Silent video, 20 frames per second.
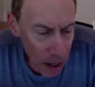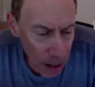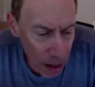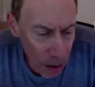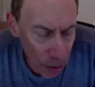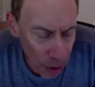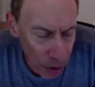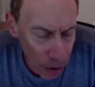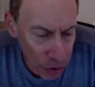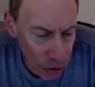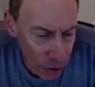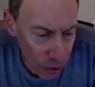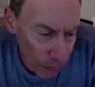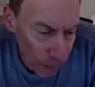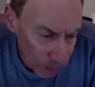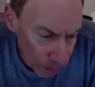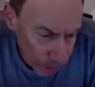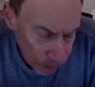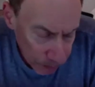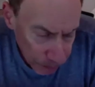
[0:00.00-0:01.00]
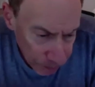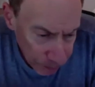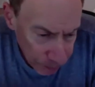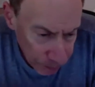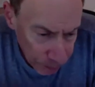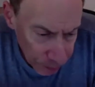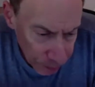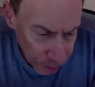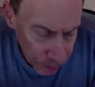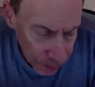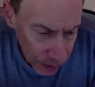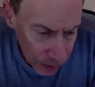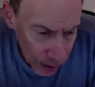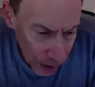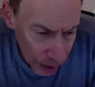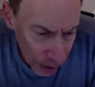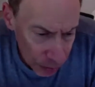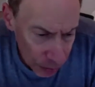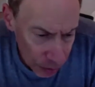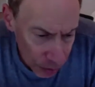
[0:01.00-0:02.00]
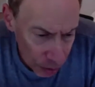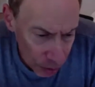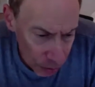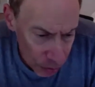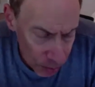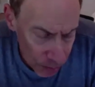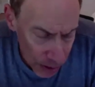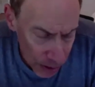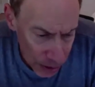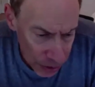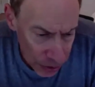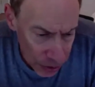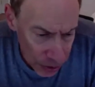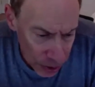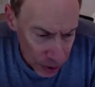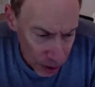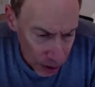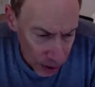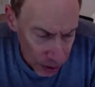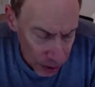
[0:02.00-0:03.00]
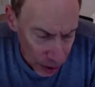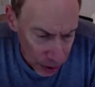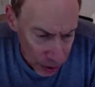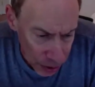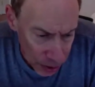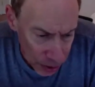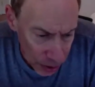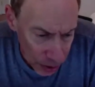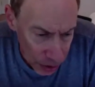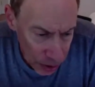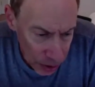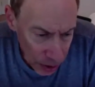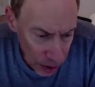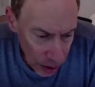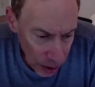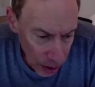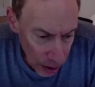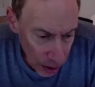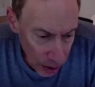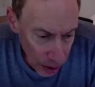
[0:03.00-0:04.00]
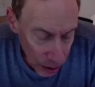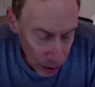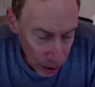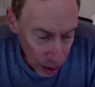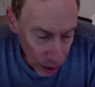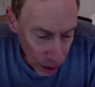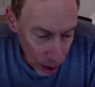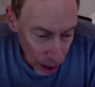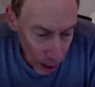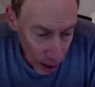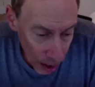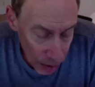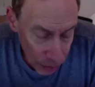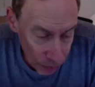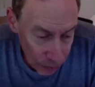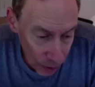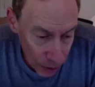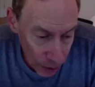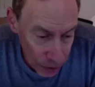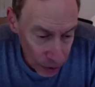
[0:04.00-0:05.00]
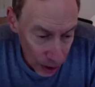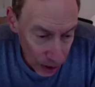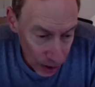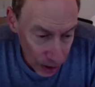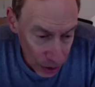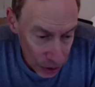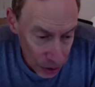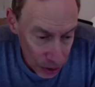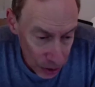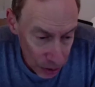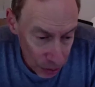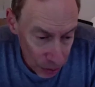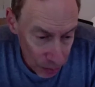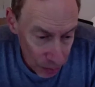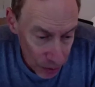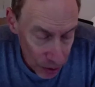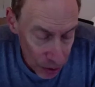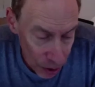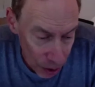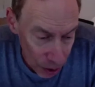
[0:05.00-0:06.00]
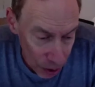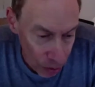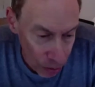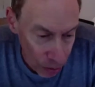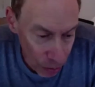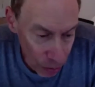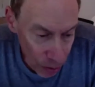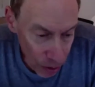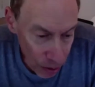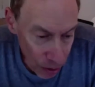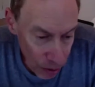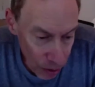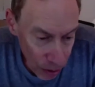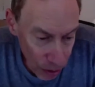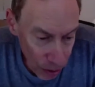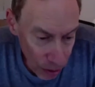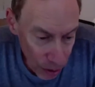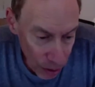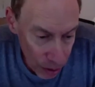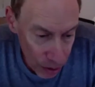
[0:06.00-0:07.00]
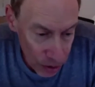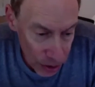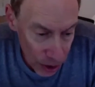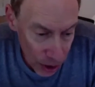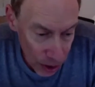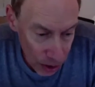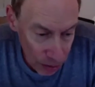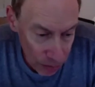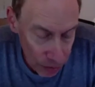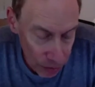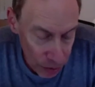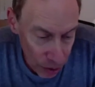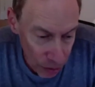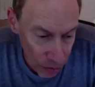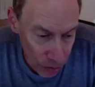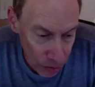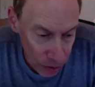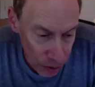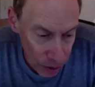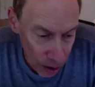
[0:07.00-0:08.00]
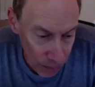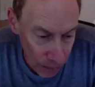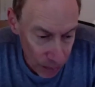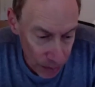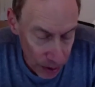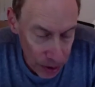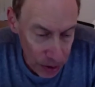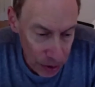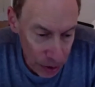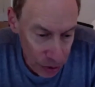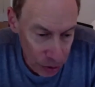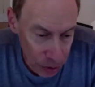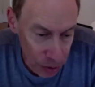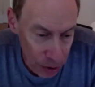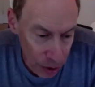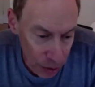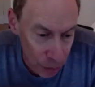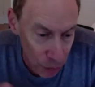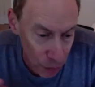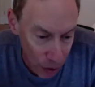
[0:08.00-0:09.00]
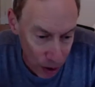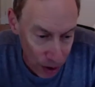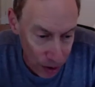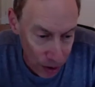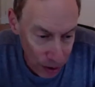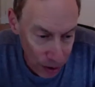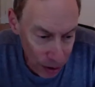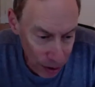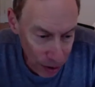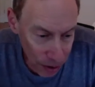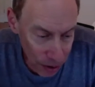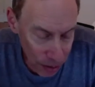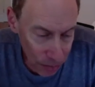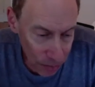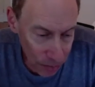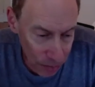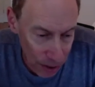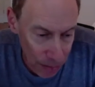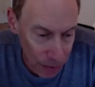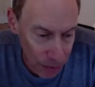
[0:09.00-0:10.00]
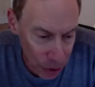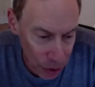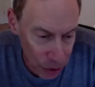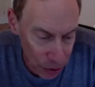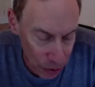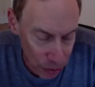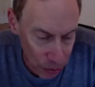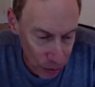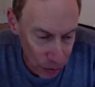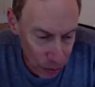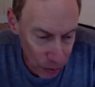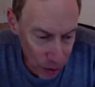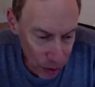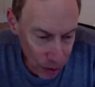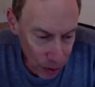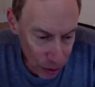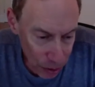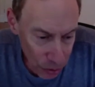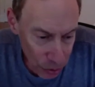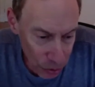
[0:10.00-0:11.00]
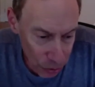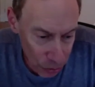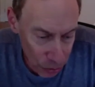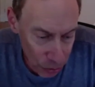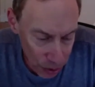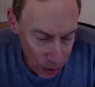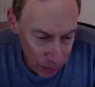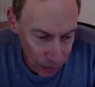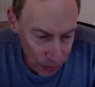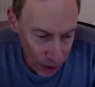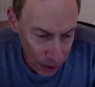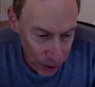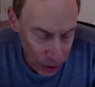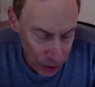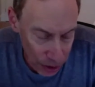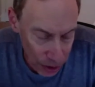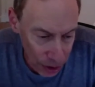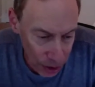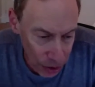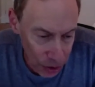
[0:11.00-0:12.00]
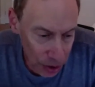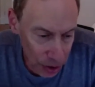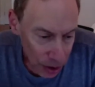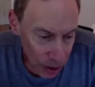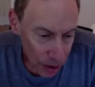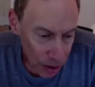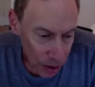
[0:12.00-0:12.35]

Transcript: Also, now to go to masks and diagnostics, as far as I can see, there have been no incentives, no good companies. So you have one, maybe two, doing vaccines.